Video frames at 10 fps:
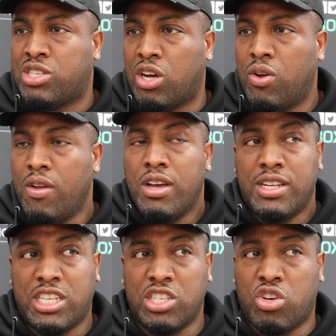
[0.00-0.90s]
So
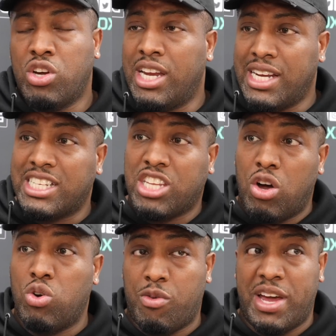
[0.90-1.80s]
this is good, and that's the
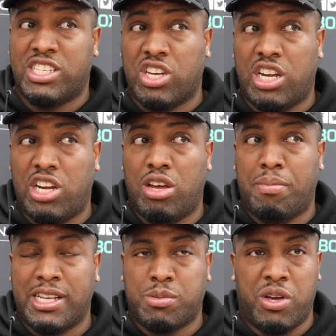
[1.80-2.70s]
only way he's going to learn
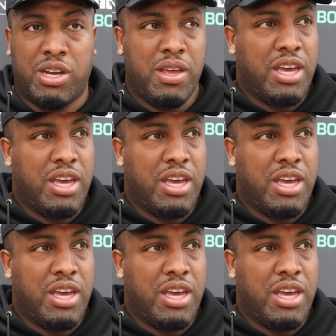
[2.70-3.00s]
by sparring.